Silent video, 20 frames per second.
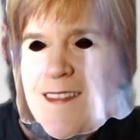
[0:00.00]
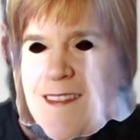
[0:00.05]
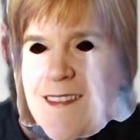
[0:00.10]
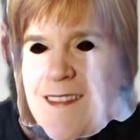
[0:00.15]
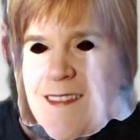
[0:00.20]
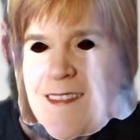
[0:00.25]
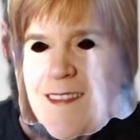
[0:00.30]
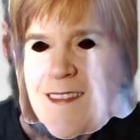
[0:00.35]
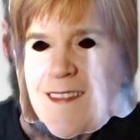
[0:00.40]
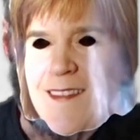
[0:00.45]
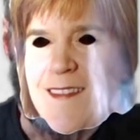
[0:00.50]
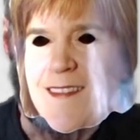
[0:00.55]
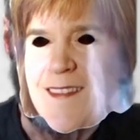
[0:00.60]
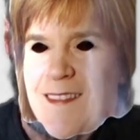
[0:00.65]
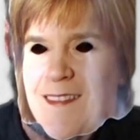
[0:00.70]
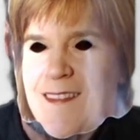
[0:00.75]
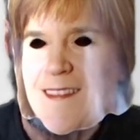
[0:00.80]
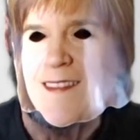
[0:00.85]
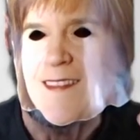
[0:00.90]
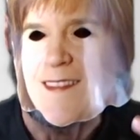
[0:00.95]
intend to do:
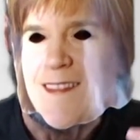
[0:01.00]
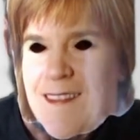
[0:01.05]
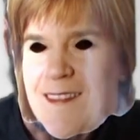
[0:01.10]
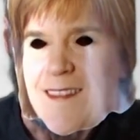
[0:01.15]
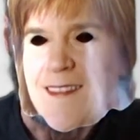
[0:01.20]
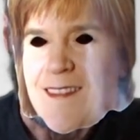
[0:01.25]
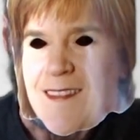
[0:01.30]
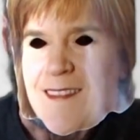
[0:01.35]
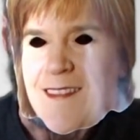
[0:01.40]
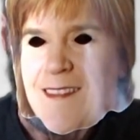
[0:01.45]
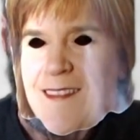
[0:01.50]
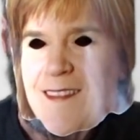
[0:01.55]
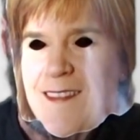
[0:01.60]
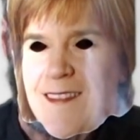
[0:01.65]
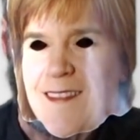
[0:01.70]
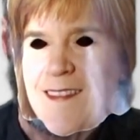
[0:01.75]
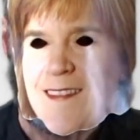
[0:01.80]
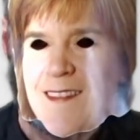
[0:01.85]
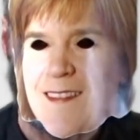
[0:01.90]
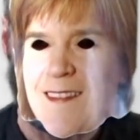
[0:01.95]
wear a ridiculous
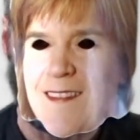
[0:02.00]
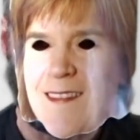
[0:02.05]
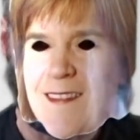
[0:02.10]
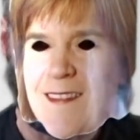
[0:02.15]
mask.